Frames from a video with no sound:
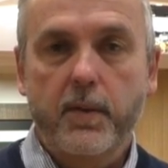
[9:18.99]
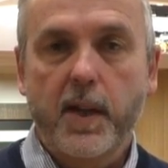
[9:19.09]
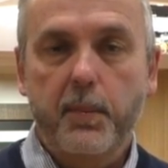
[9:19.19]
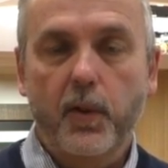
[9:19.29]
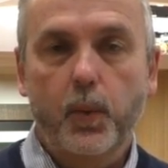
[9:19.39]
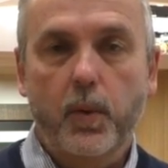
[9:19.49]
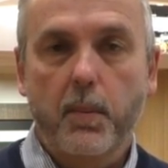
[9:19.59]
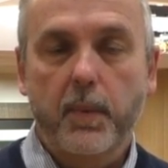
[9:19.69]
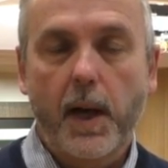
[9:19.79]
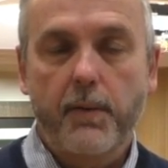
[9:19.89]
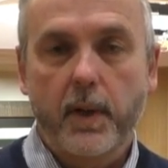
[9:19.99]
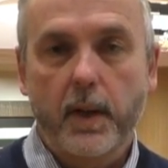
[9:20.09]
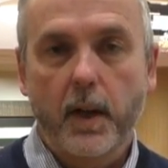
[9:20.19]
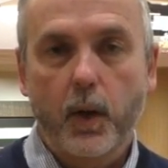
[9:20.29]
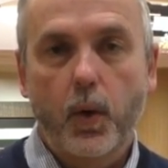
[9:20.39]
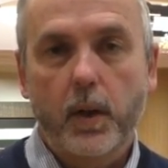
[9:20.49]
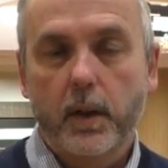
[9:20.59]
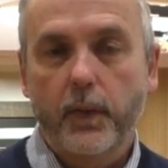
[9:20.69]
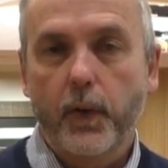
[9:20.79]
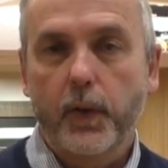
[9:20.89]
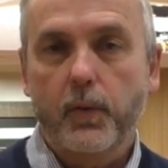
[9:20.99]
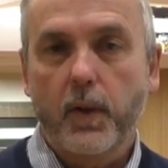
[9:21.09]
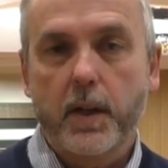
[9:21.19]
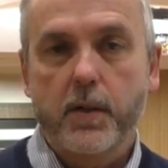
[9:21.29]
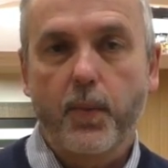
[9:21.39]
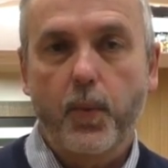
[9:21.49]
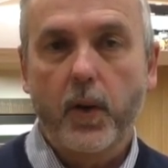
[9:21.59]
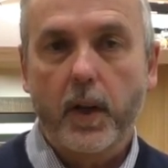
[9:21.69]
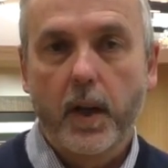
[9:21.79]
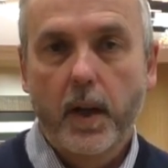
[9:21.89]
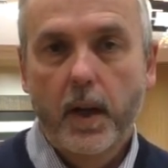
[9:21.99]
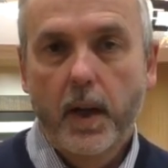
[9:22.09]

chapters where I'm covering quite a diverse range of work.